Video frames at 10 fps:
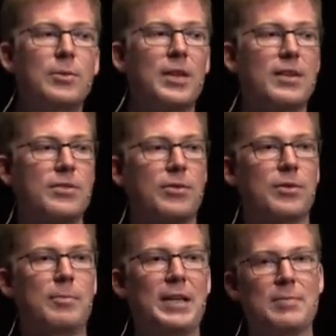or whether that's
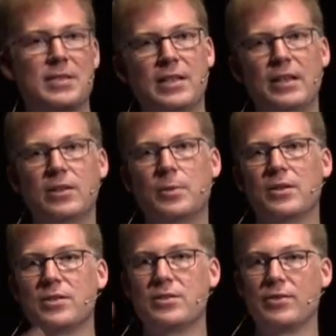through the BMC, or
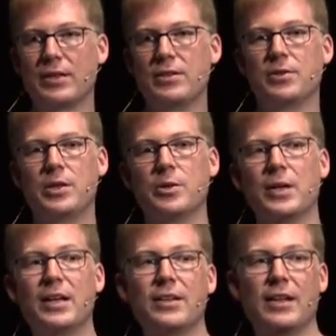whether it's directly to a
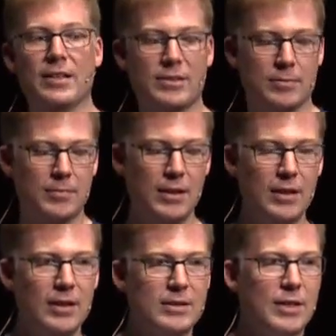UART and has some
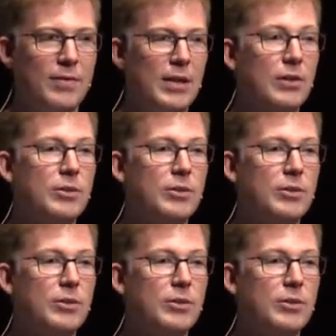stuff there.